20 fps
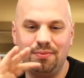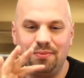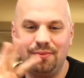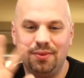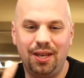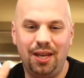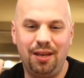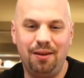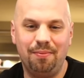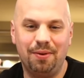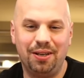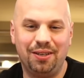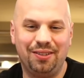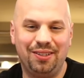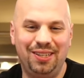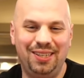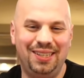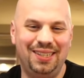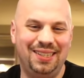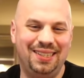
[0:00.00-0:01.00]
Hey, Michael.
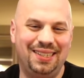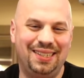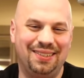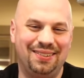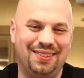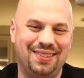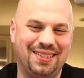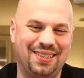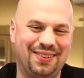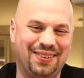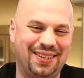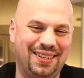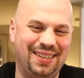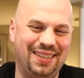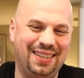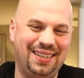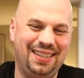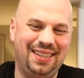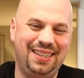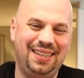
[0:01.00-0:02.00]
What's going
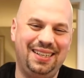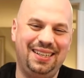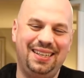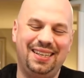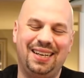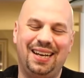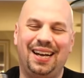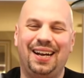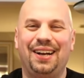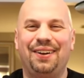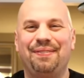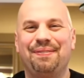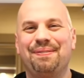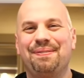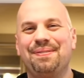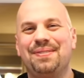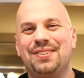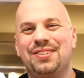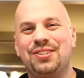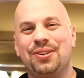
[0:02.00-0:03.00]
on?
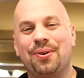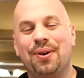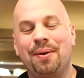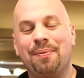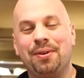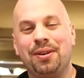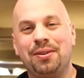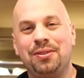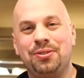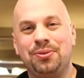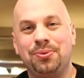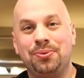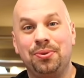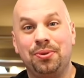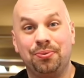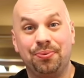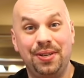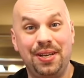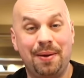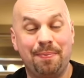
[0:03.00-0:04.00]
So I'm going to do
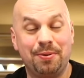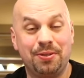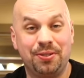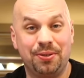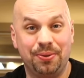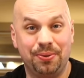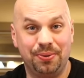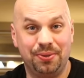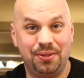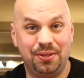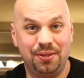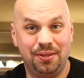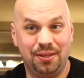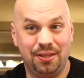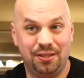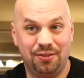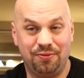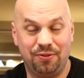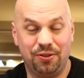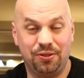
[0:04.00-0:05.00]
3 episodes
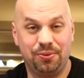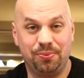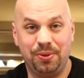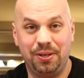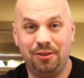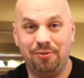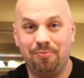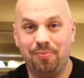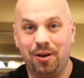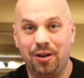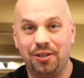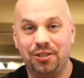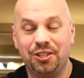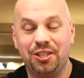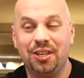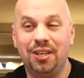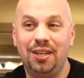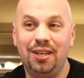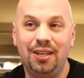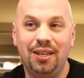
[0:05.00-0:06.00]
this first week of March
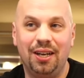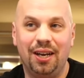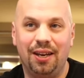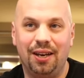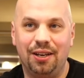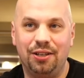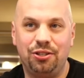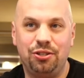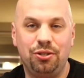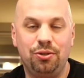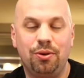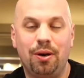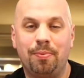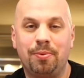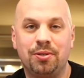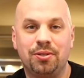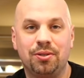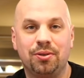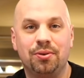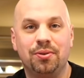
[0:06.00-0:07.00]
and then 2
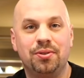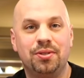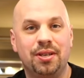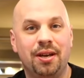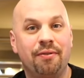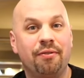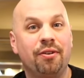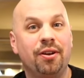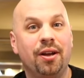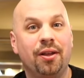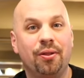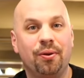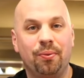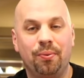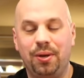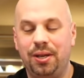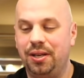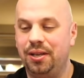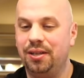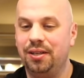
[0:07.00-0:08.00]
episodes every other
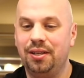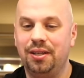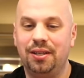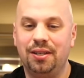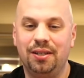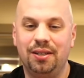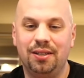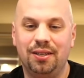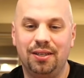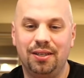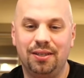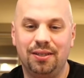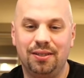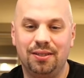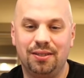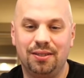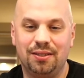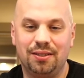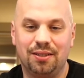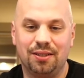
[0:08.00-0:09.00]
week.
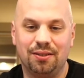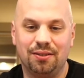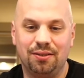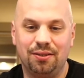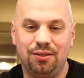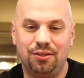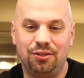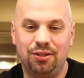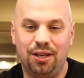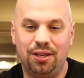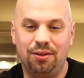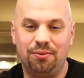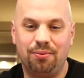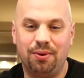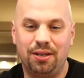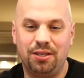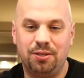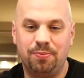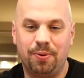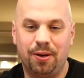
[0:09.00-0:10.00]
So you tried the
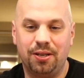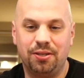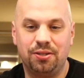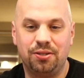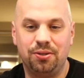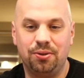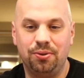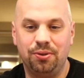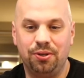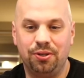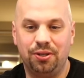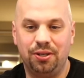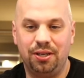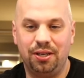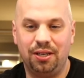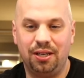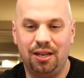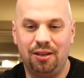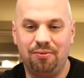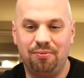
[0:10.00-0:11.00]
red spot so good,
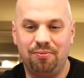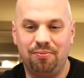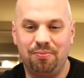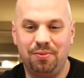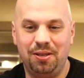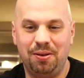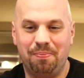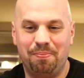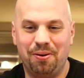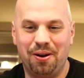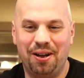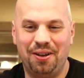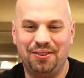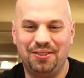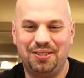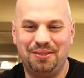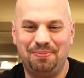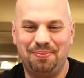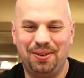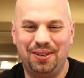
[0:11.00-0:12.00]
it gave me a brown
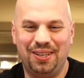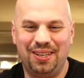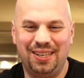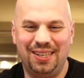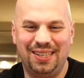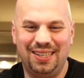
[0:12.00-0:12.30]
spot.